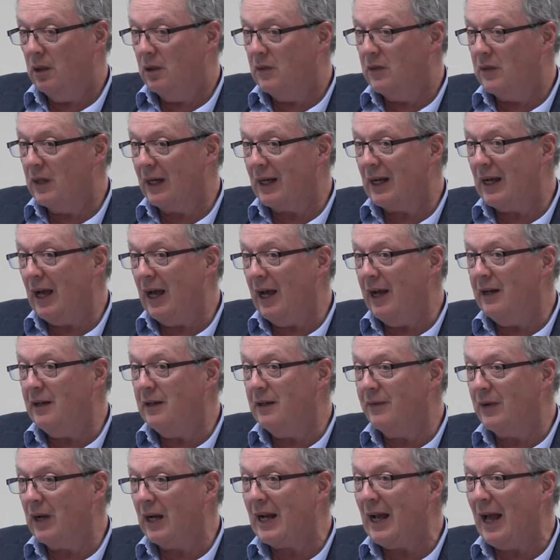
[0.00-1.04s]
the kind
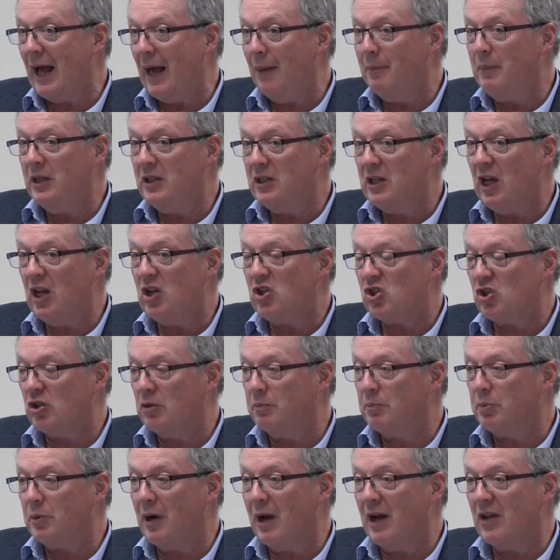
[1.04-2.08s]
of
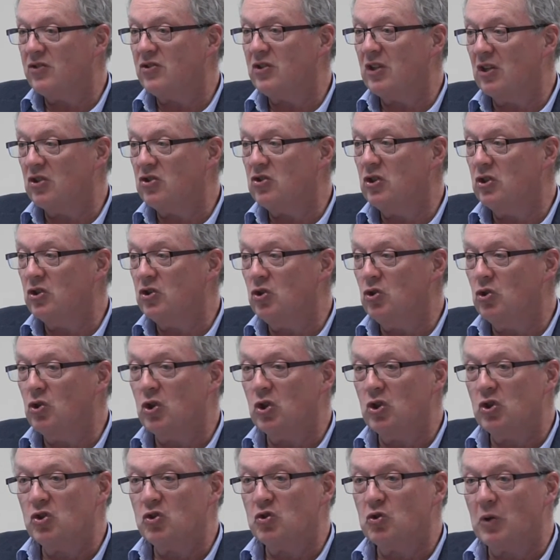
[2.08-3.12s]
accommodation process that you
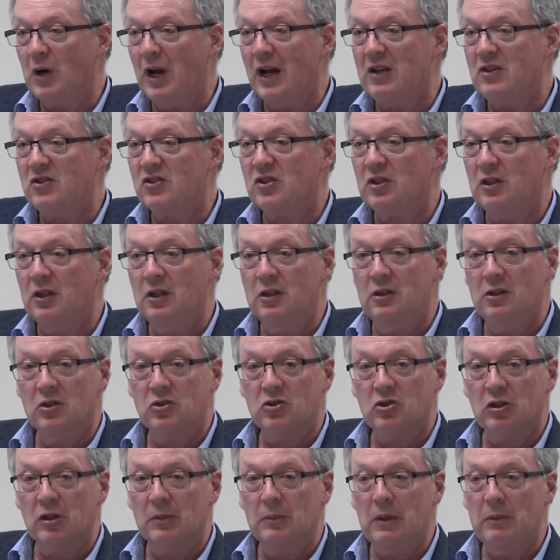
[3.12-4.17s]
could trace in the
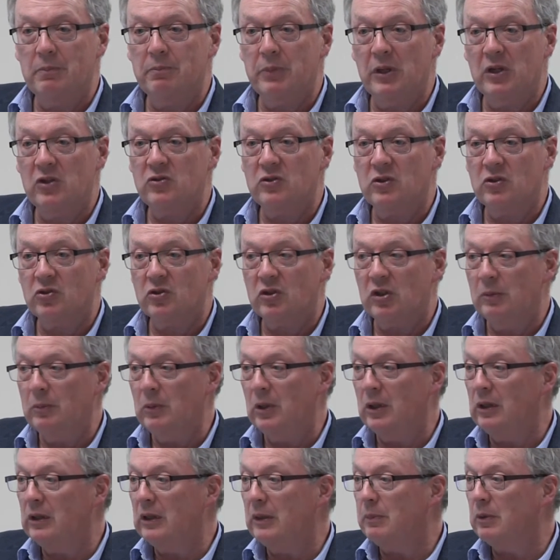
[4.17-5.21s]
German business
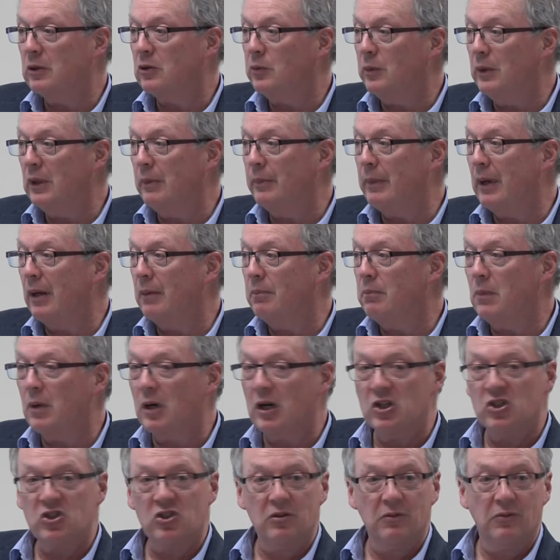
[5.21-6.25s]
community between about
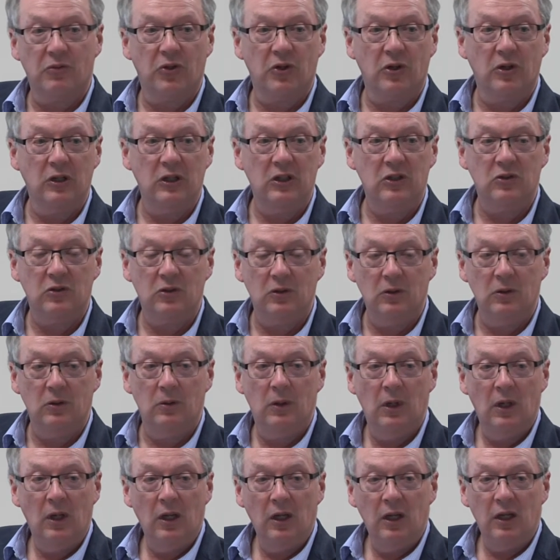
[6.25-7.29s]
March of 32
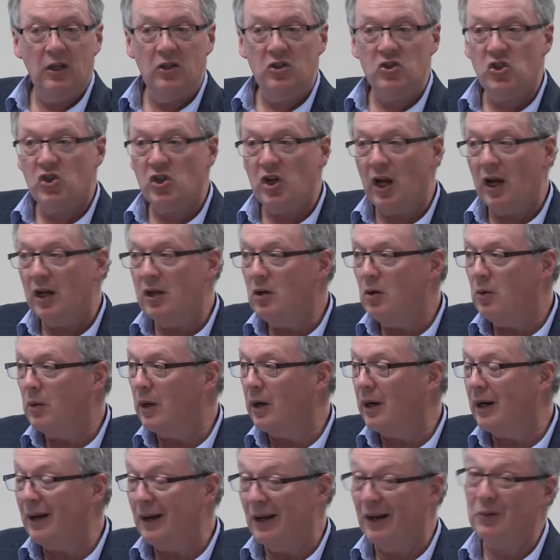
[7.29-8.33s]
in
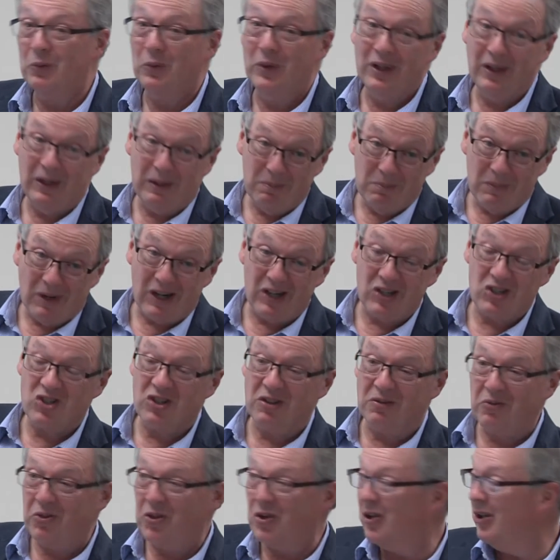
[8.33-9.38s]
January and really March
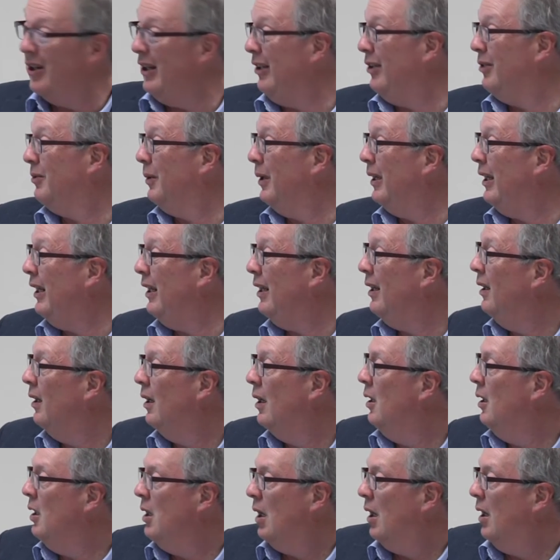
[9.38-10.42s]
of 33.
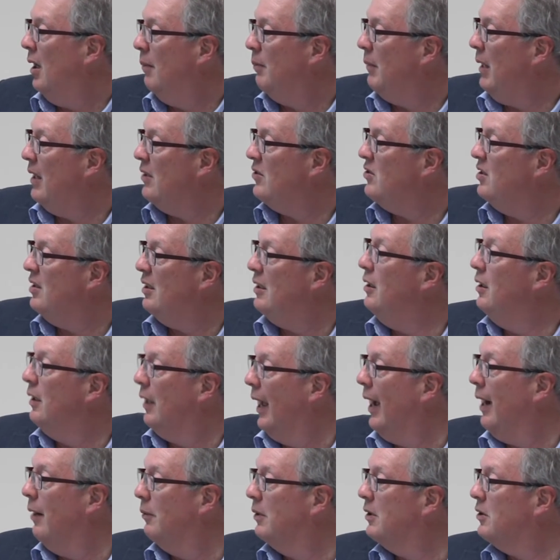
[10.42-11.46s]
I'm not seeing
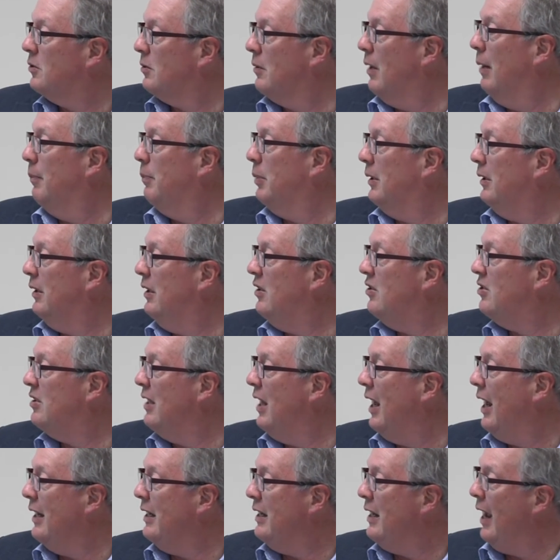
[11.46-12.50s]
that with Trump, at least
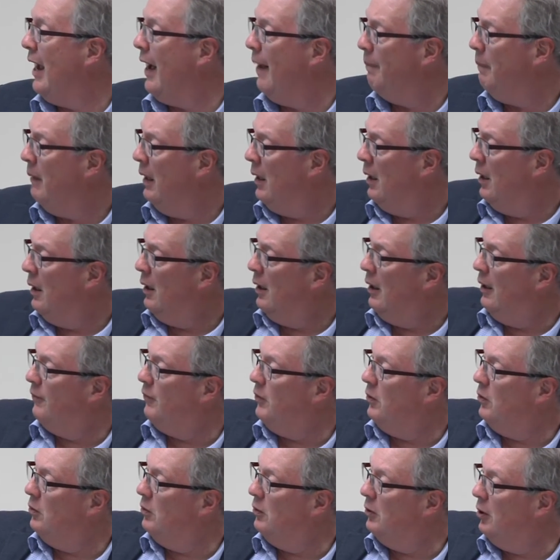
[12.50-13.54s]
not yet. If
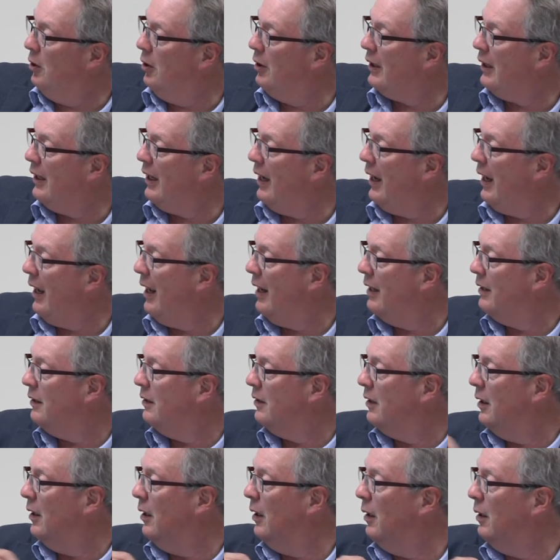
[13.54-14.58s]
you look at
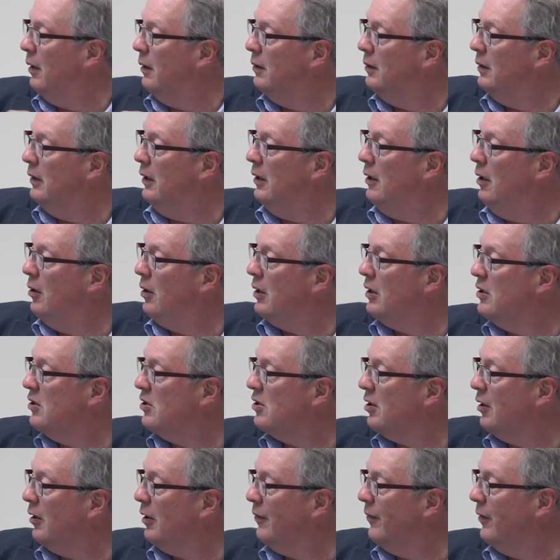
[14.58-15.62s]
the
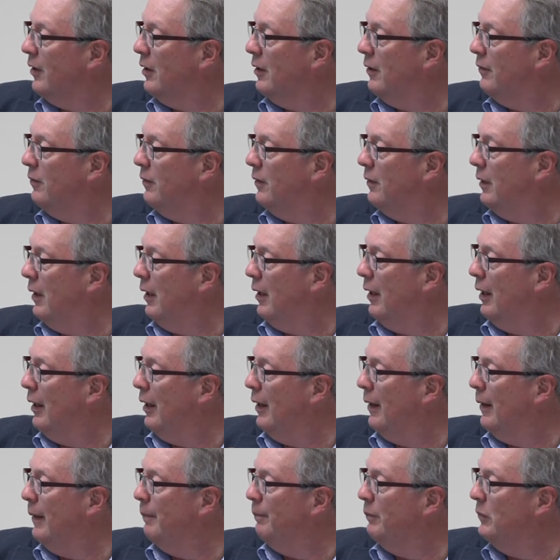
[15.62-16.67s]

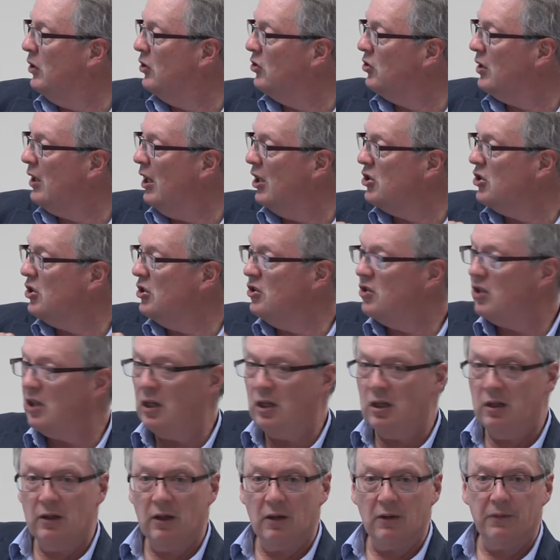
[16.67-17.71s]
neoconservative discussions
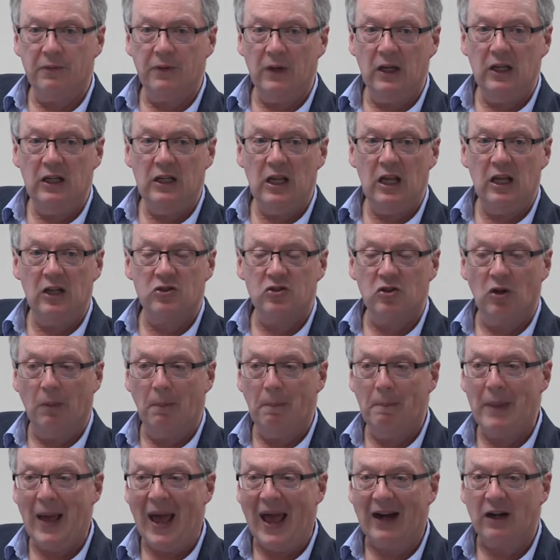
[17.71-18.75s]
and their financial
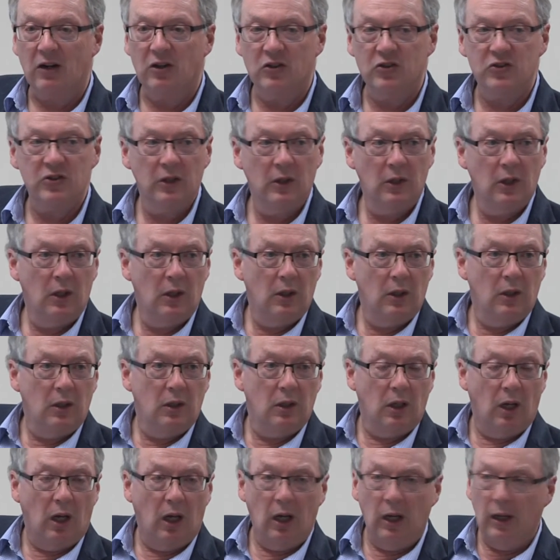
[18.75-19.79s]
backers,
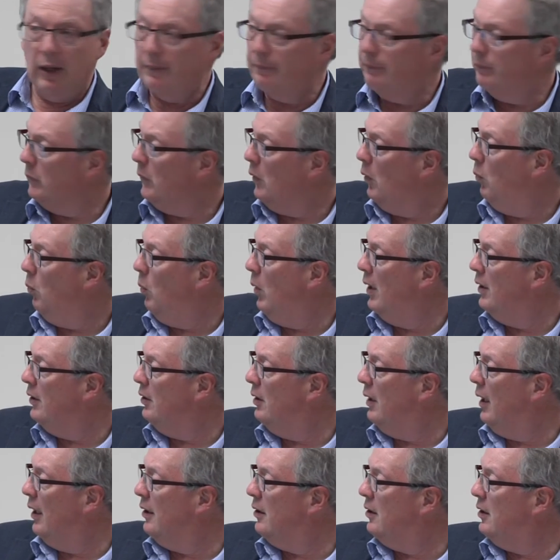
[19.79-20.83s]
what
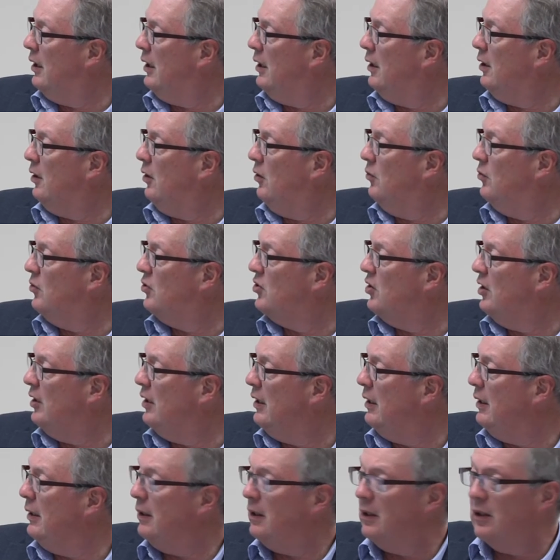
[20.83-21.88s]
I think you
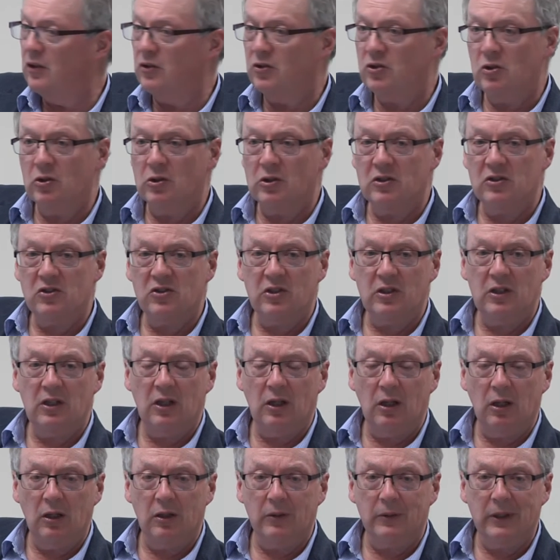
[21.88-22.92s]
see is you could see
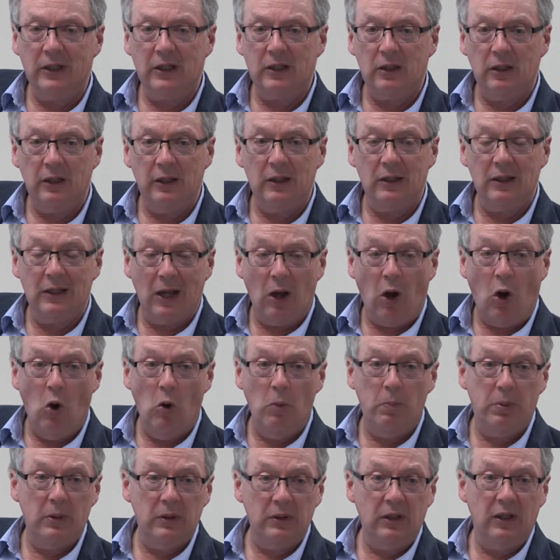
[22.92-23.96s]
Hillary Clinton
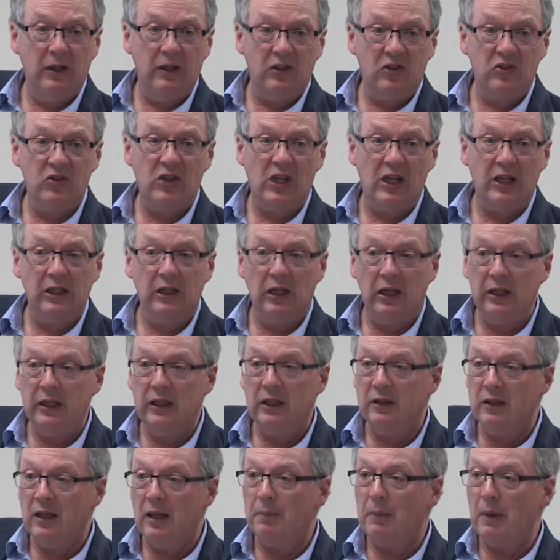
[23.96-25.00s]
openly
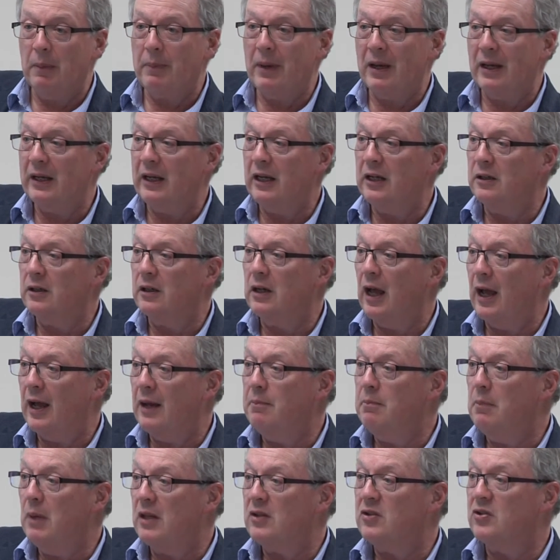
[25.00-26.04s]
signaling them about 8 or
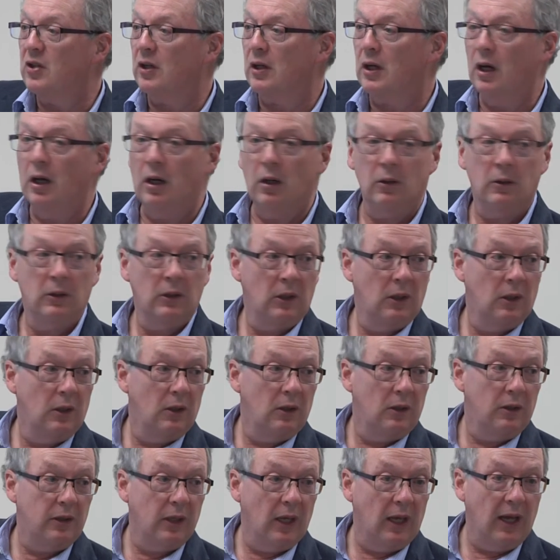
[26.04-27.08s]
9 months ago
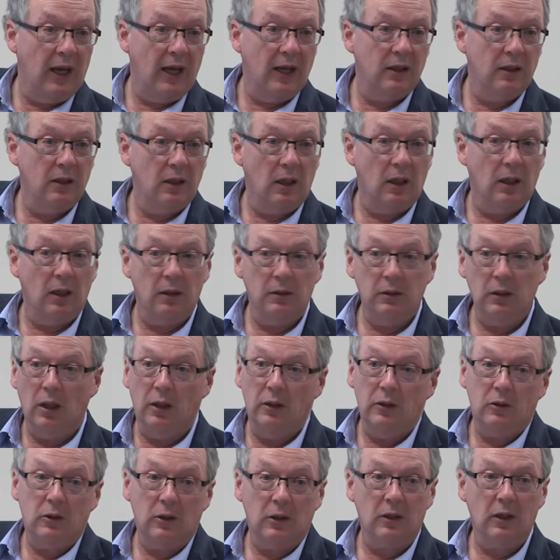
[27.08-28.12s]
that, you know,
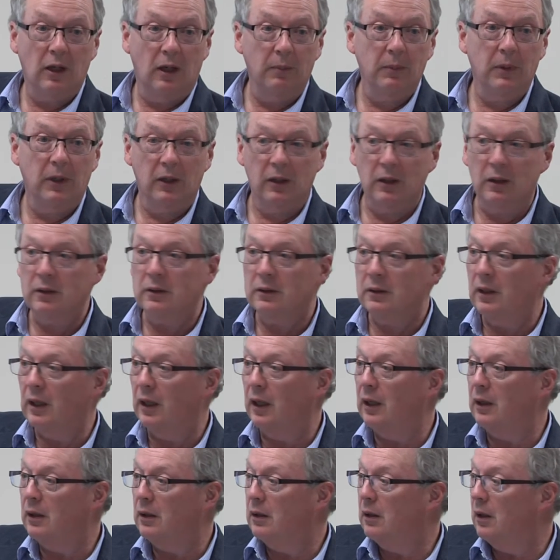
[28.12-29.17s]
you could come here,
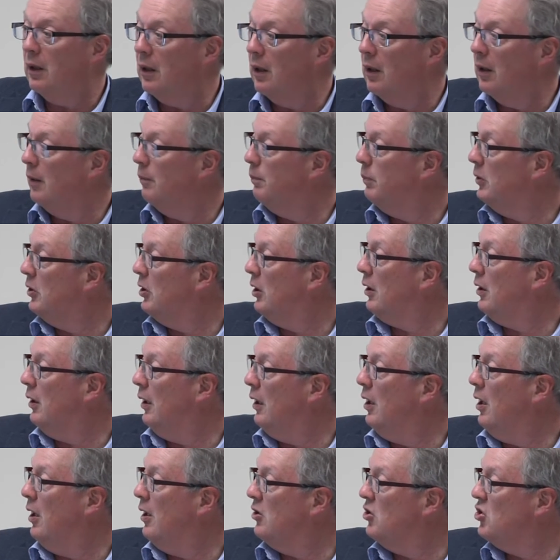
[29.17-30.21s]
and
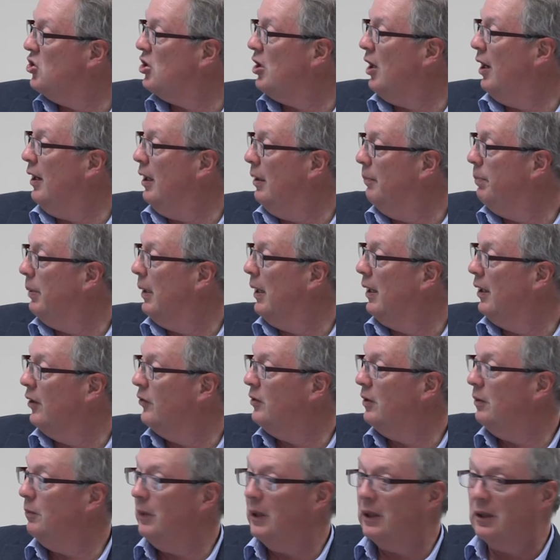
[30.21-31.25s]
particularly on China
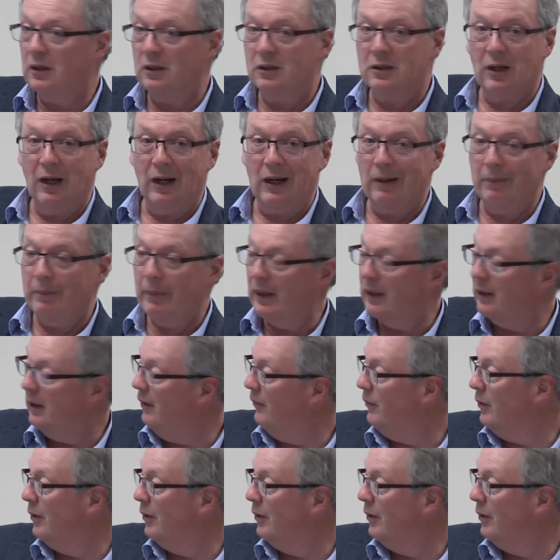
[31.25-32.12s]
policy, we can talk about if